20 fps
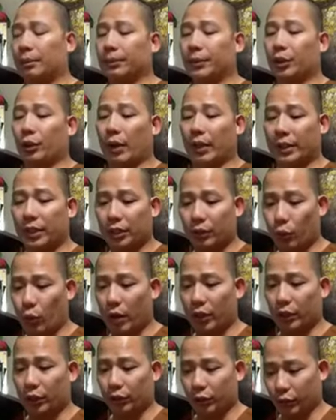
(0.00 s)
So I just
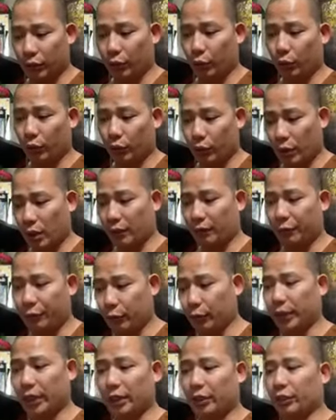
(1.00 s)
want you to
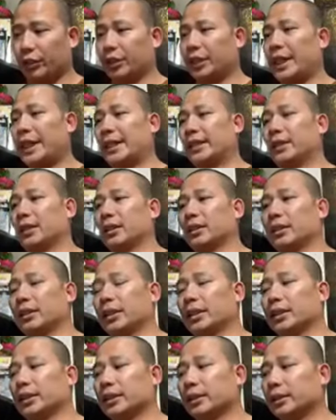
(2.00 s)
fully understand
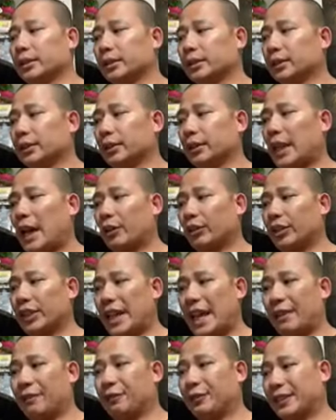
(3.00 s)
the how
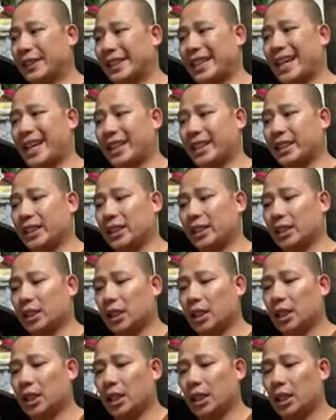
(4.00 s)
to emphasize
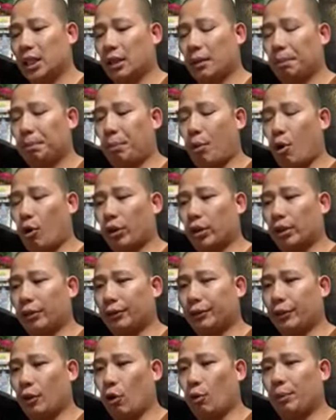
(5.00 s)
part
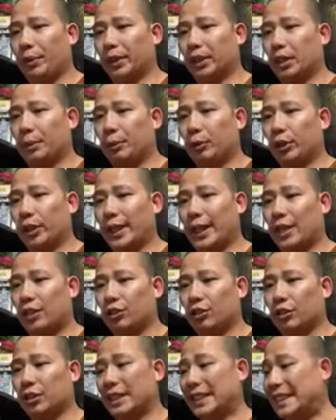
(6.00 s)
of open
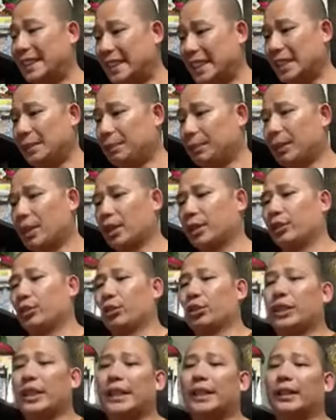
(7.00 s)
communication. Deep
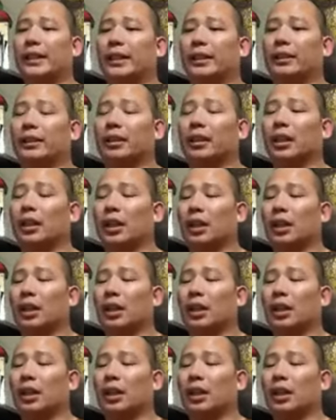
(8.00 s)
understanding